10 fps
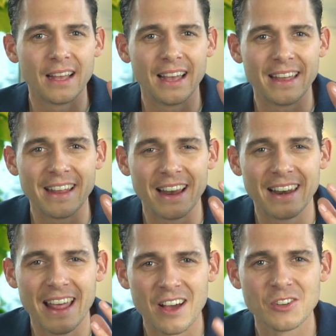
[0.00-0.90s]
it
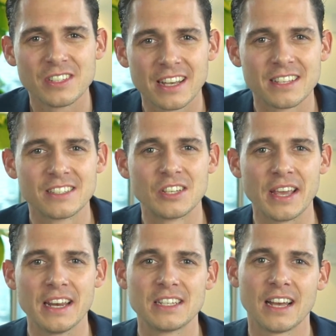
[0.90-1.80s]
allows us to
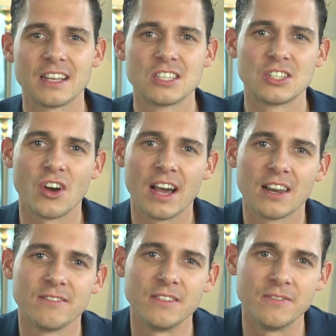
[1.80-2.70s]
enter a style
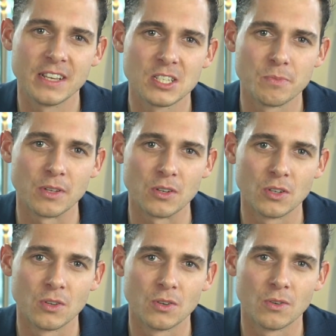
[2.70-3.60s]
of investment
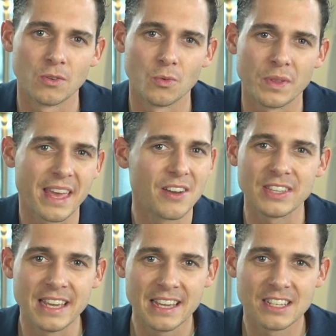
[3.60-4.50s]
without
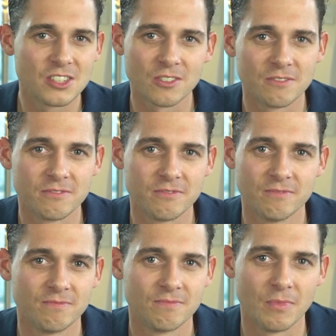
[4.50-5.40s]
years of
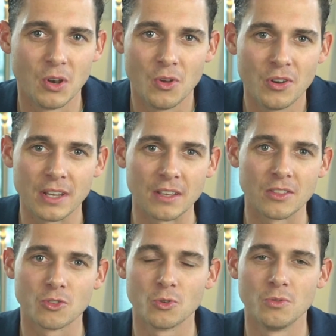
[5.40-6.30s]
learning
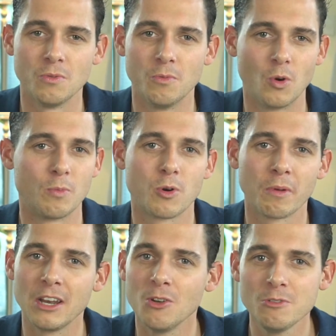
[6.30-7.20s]
through,
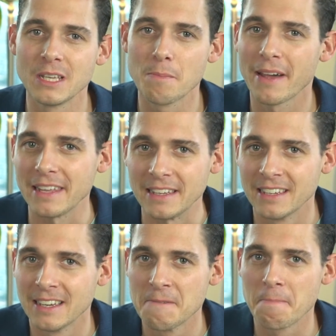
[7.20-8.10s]
probably losing money.
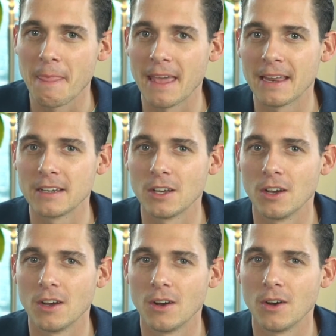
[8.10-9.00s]
And
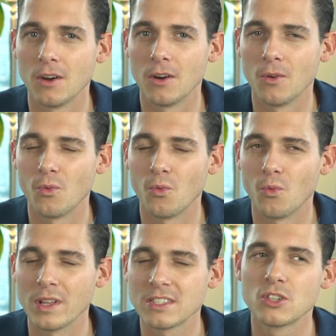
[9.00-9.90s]

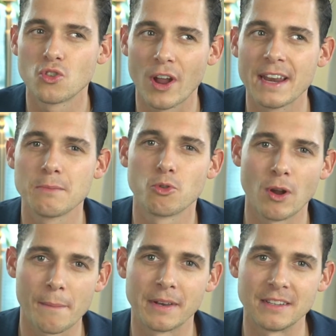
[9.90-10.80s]
once the trading
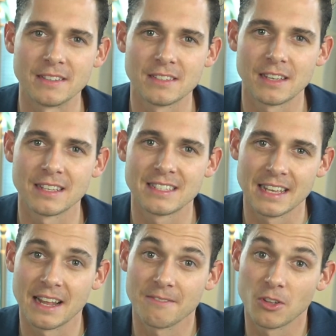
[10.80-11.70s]
parameters are set
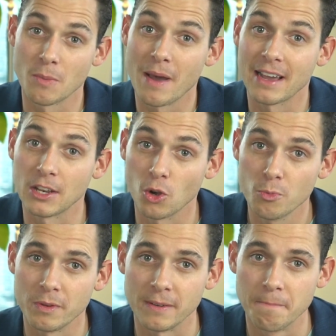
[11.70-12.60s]
up for the market open,